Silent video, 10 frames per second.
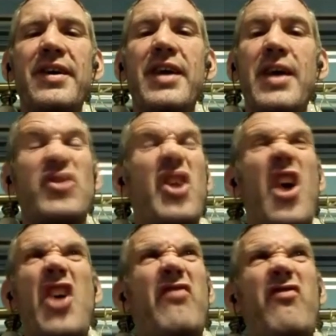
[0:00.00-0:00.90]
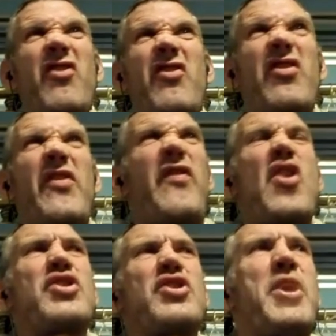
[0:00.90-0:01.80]
It was like the
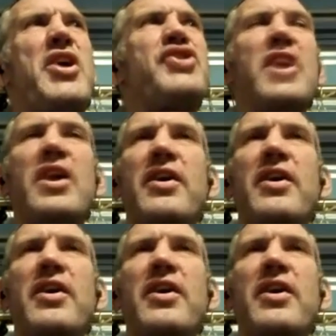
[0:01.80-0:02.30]
first picture